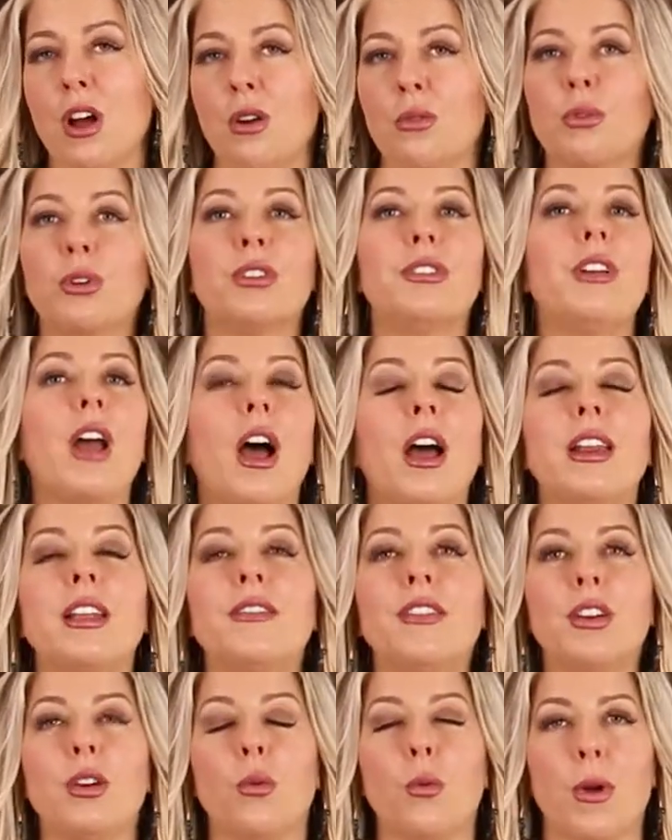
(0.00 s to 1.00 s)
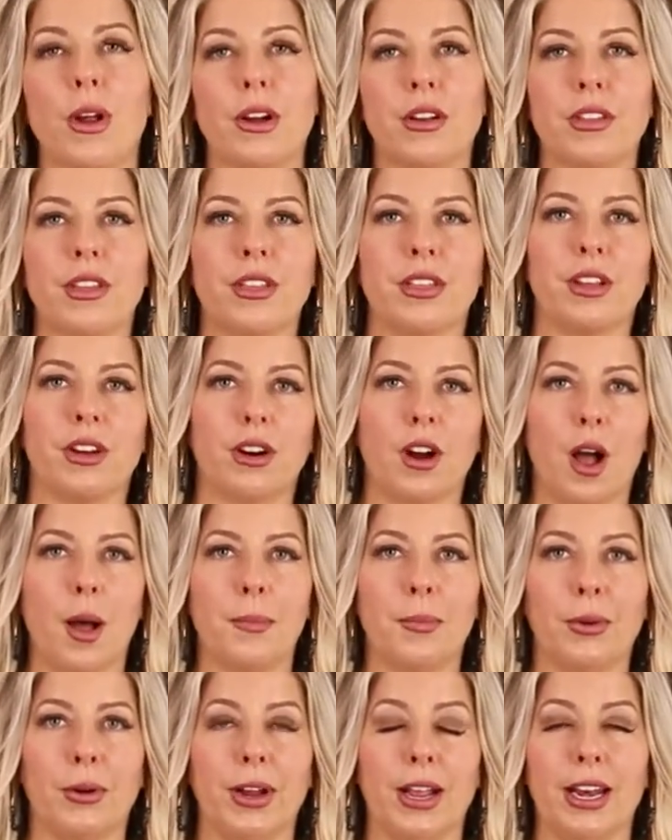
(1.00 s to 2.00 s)
we're not even aware that they're
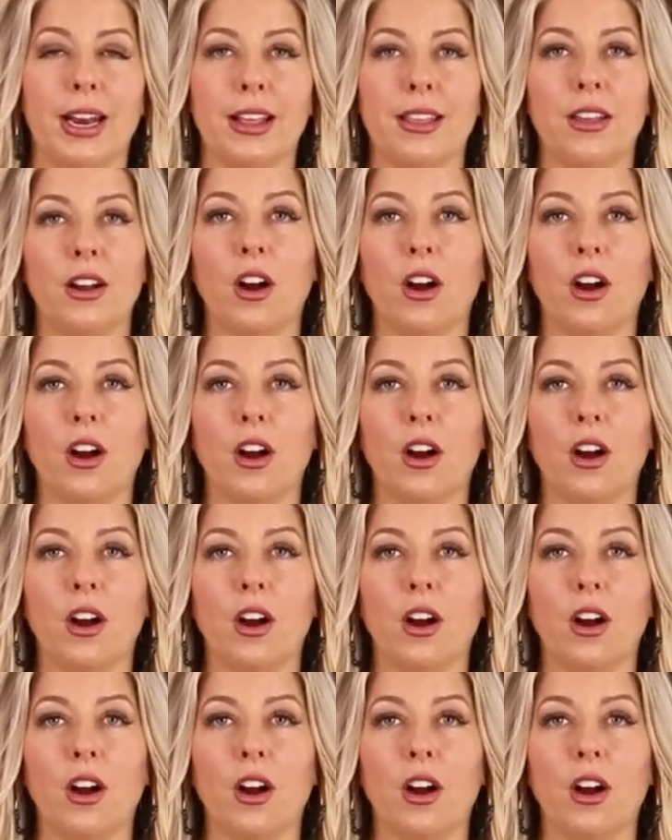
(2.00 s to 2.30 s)
operating.